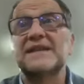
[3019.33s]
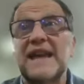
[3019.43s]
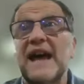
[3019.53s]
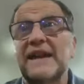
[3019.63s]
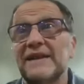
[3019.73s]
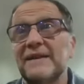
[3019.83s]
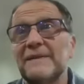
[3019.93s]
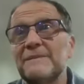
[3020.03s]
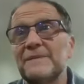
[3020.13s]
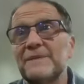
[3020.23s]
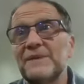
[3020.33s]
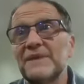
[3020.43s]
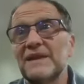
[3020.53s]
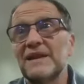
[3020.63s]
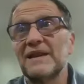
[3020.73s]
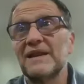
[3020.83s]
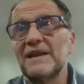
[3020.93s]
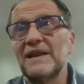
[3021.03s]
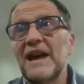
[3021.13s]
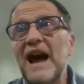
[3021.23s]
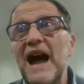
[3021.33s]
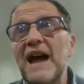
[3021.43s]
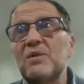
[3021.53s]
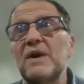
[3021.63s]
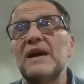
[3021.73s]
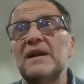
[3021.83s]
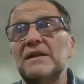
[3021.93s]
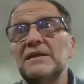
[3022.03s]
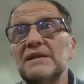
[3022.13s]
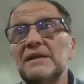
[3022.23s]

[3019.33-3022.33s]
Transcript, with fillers: say? I will